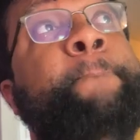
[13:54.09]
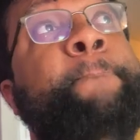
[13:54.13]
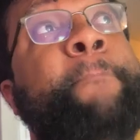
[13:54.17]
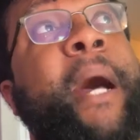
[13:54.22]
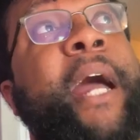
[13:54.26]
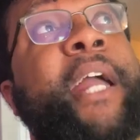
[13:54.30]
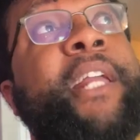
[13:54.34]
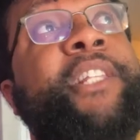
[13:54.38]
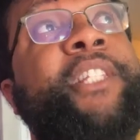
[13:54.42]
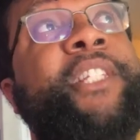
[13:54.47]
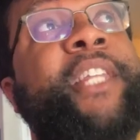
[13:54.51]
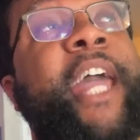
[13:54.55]

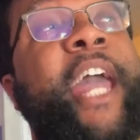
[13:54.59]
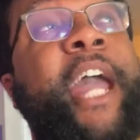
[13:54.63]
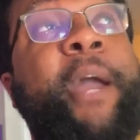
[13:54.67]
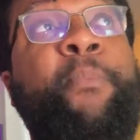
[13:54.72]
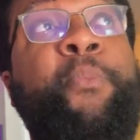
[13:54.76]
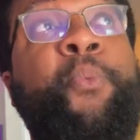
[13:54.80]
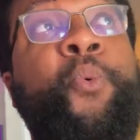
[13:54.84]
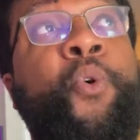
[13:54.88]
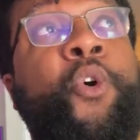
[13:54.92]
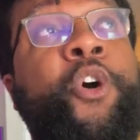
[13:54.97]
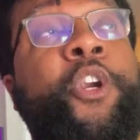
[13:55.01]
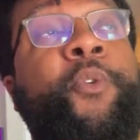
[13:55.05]
my
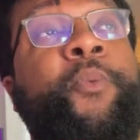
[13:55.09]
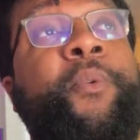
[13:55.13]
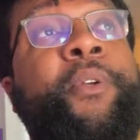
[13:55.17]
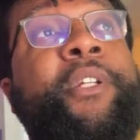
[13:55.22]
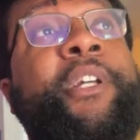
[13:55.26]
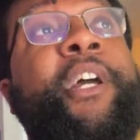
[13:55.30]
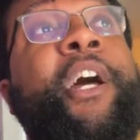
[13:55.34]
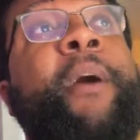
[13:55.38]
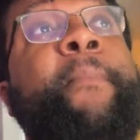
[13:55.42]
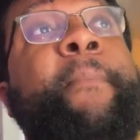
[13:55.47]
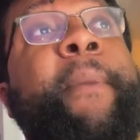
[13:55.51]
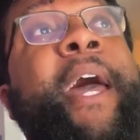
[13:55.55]
tap water
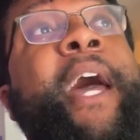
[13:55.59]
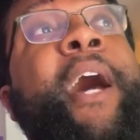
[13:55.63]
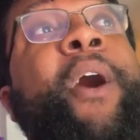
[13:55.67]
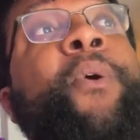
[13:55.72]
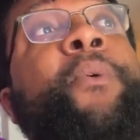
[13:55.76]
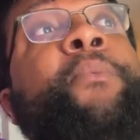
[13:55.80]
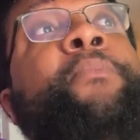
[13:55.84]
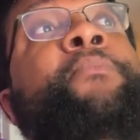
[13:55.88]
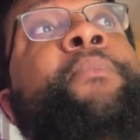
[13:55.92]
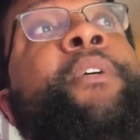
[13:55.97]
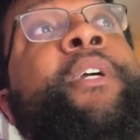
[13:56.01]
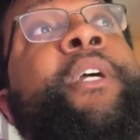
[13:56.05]
would come
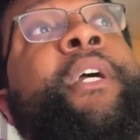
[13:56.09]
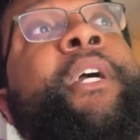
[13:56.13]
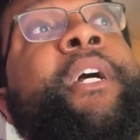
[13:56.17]
out